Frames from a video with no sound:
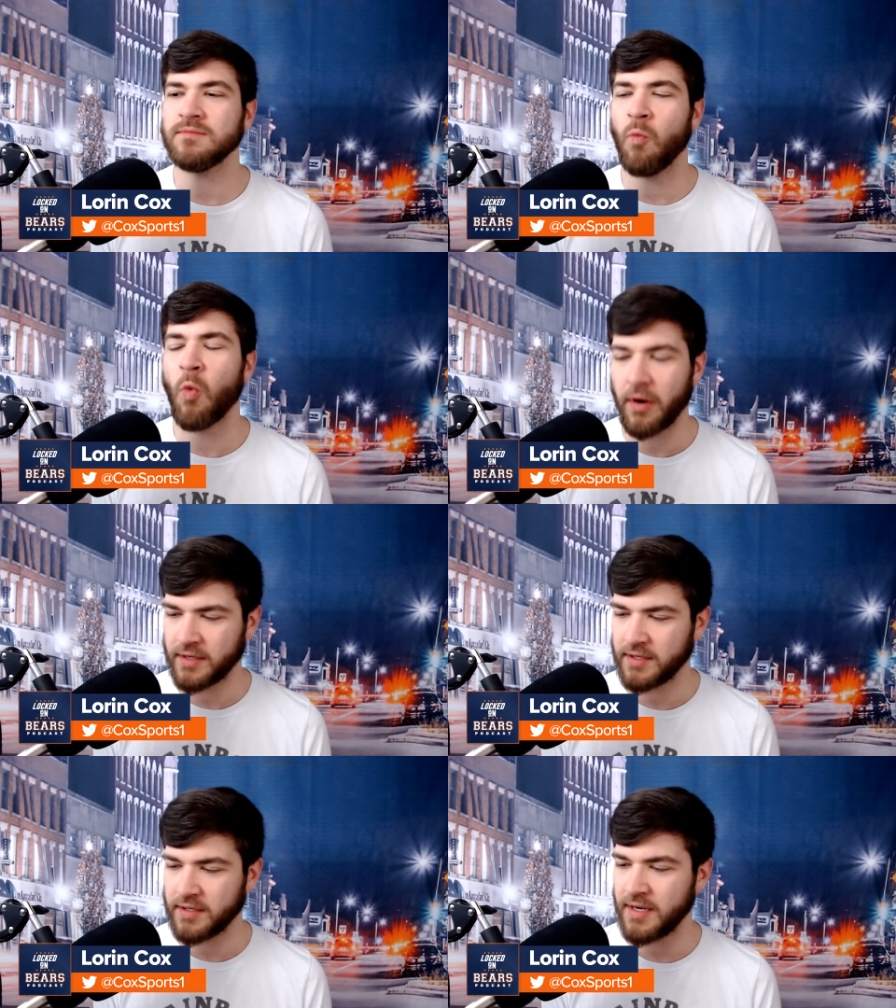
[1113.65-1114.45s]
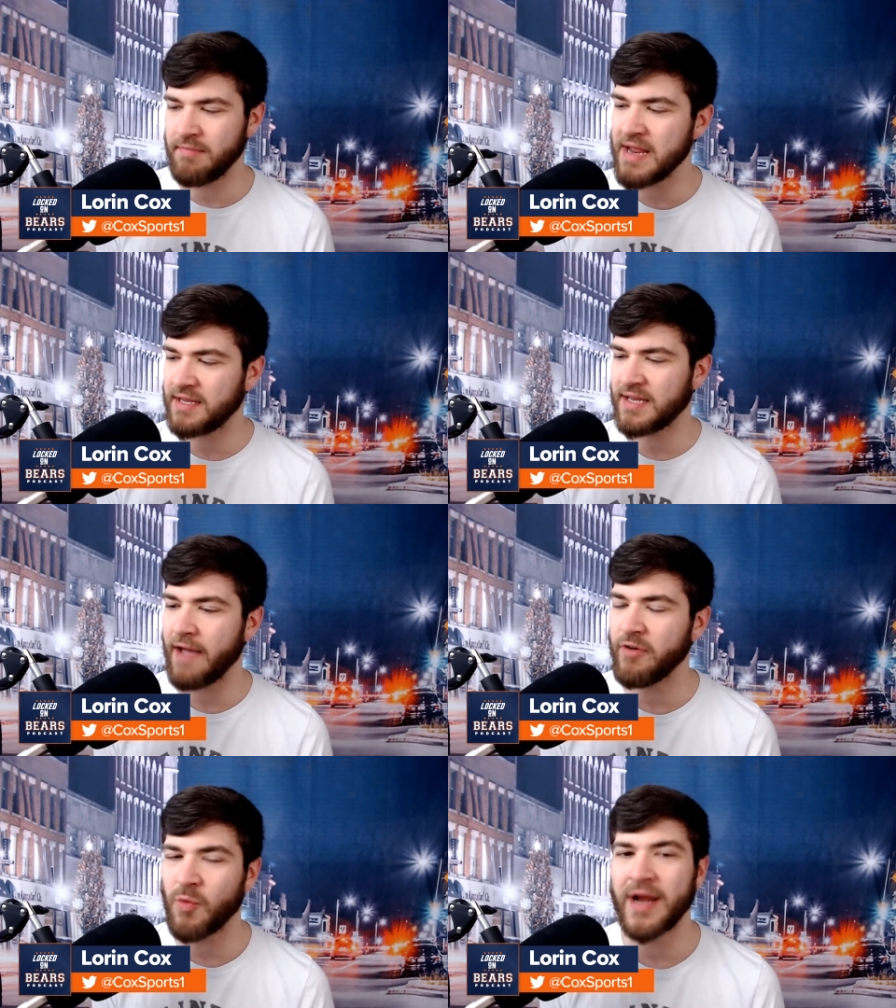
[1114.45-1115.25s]
work and make Kevin
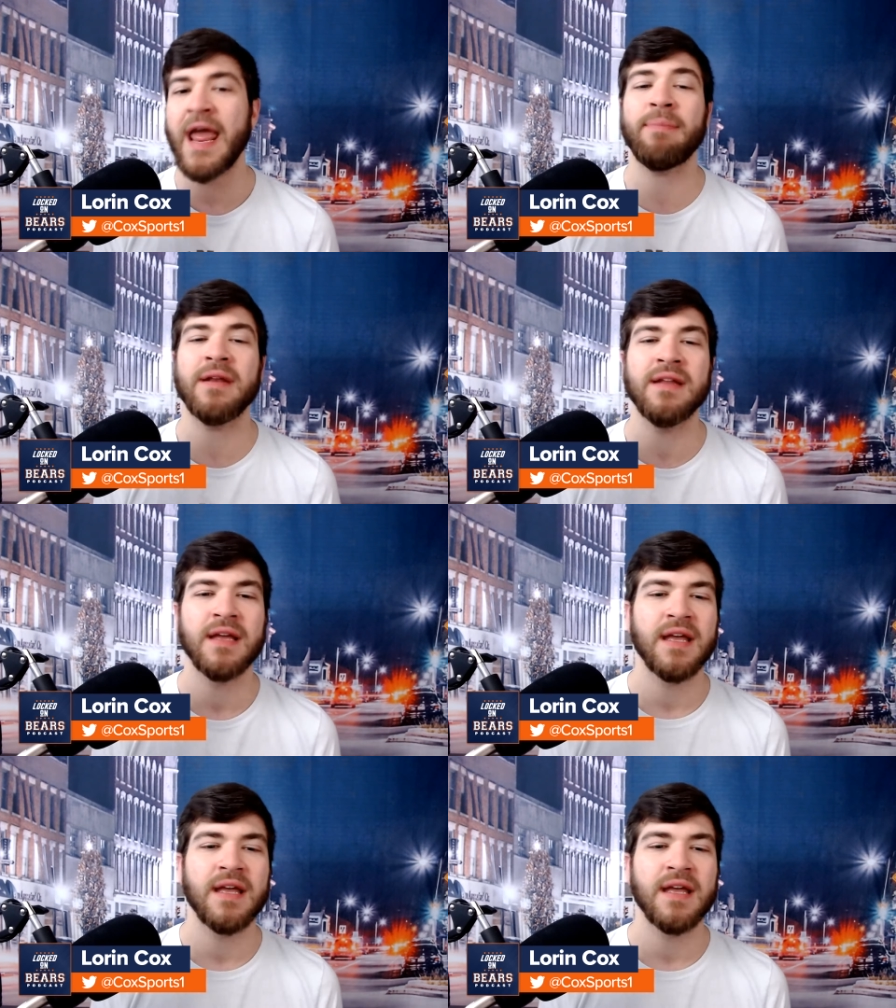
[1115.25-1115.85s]
White happen.